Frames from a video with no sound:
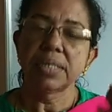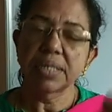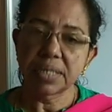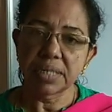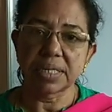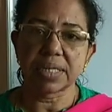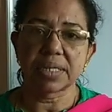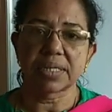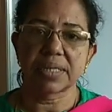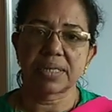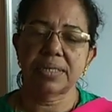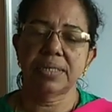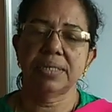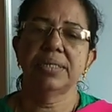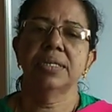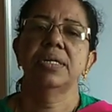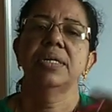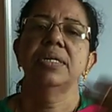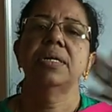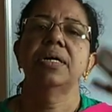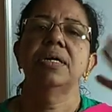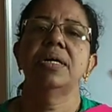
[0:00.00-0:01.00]
Earth,
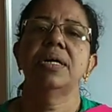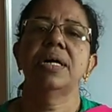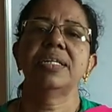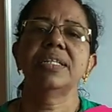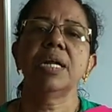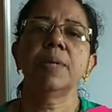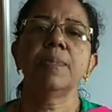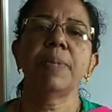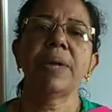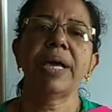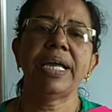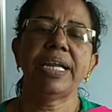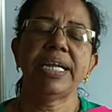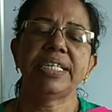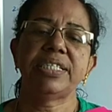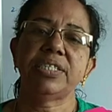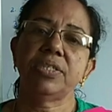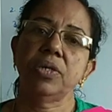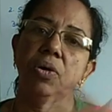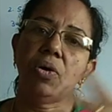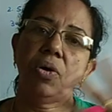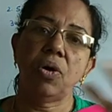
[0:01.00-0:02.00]
other
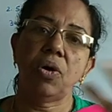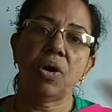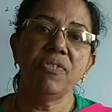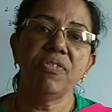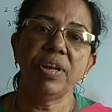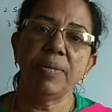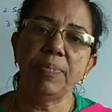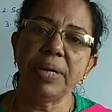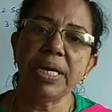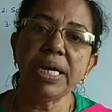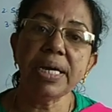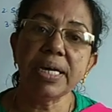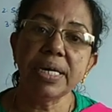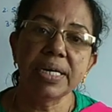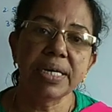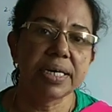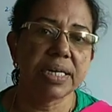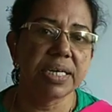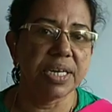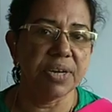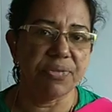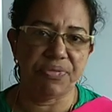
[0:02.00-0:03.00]
planets, all will be
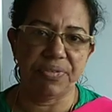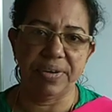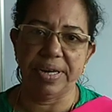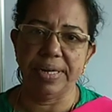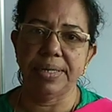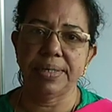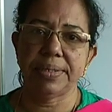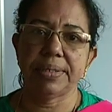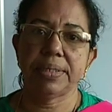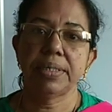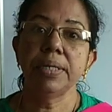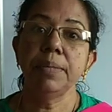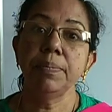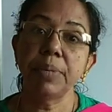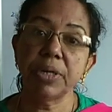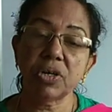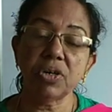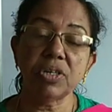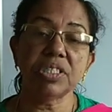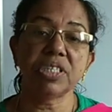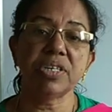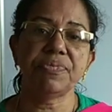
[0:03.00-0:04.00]
different.
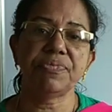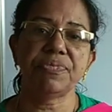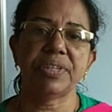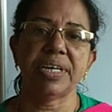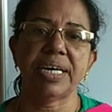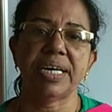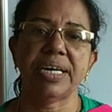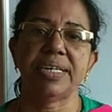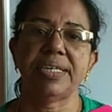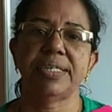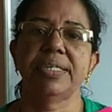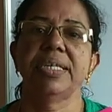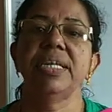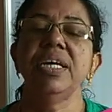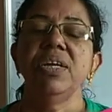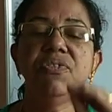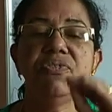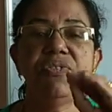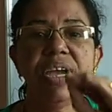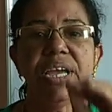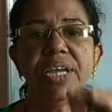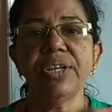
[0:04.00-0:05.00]
Because of that,
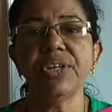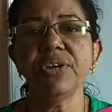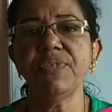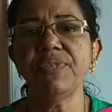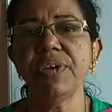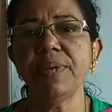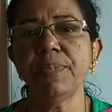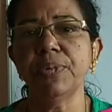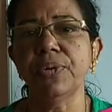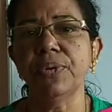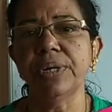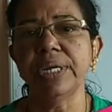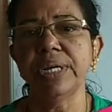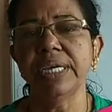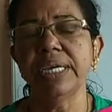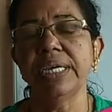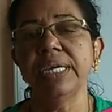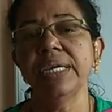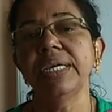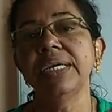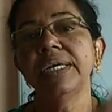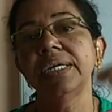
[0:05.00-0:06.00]
weight of a
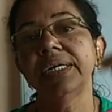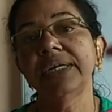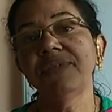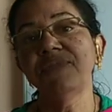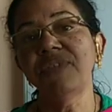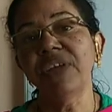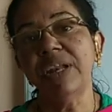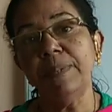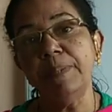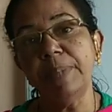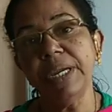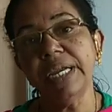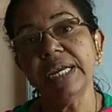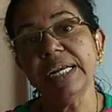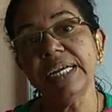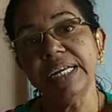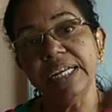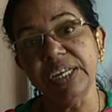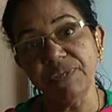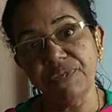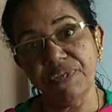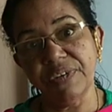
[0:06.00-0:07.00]
body will
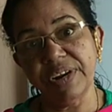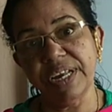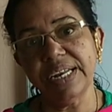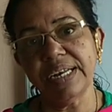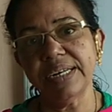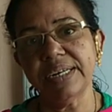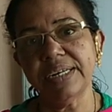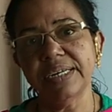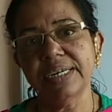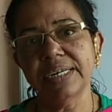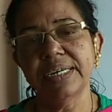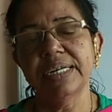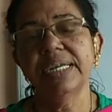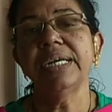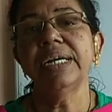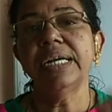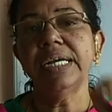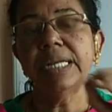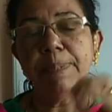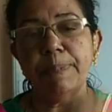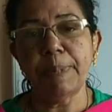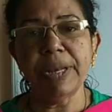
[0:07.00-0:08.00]
be different
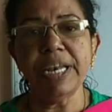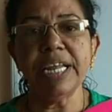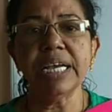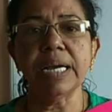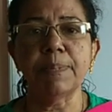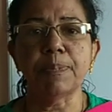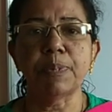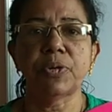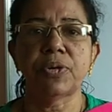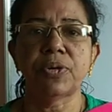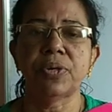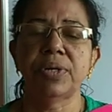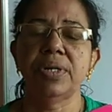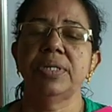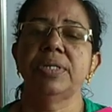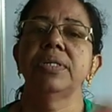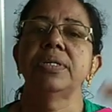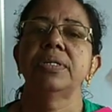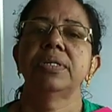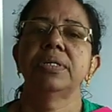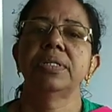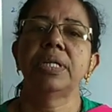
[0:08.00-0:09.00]
depending upon
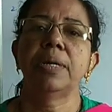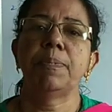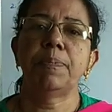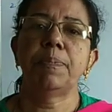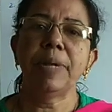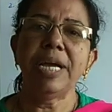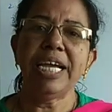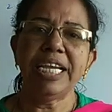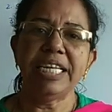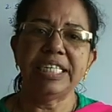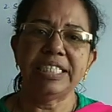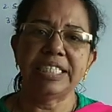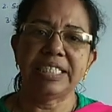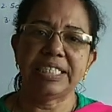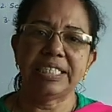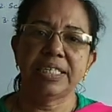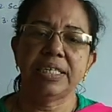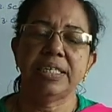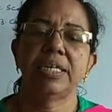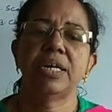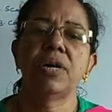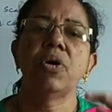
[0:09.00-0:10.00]
the
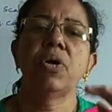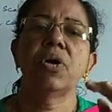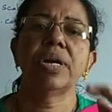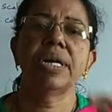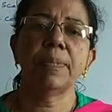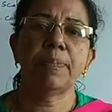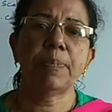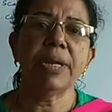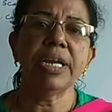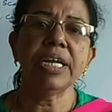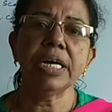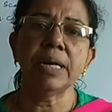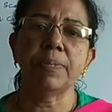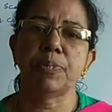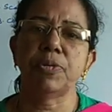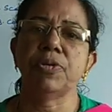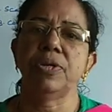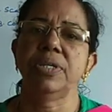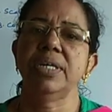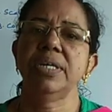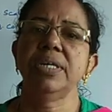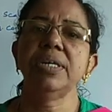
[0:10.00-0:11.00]
place or depending
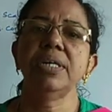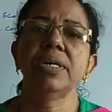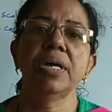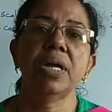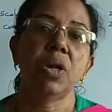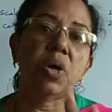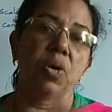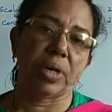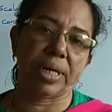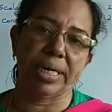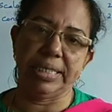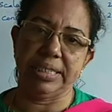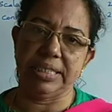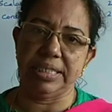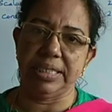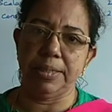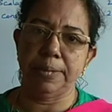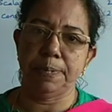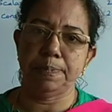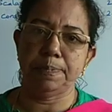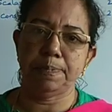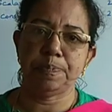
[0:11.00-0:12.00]
upon the location.
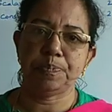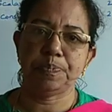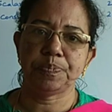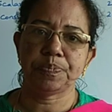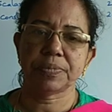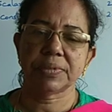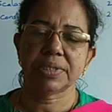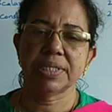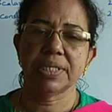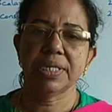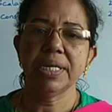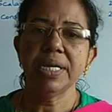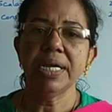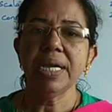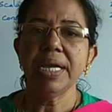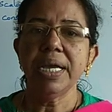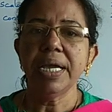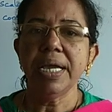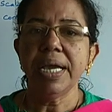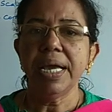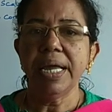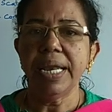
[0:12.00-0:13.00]

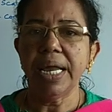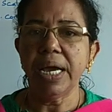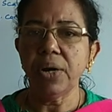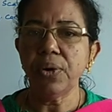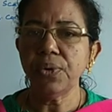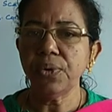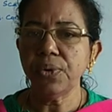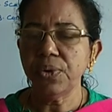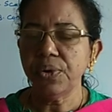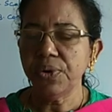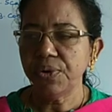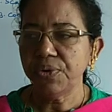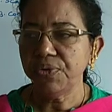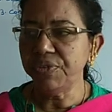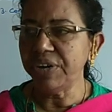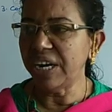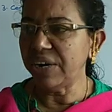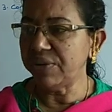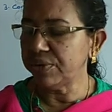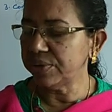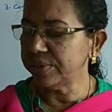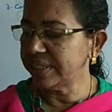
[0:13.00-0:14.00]
Now we
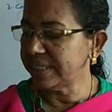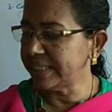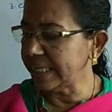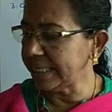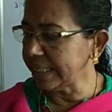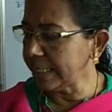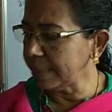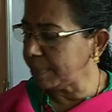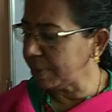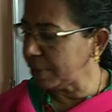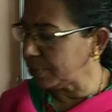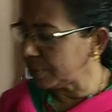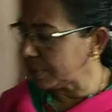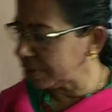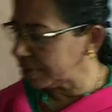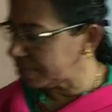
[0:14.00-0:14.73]
have to study about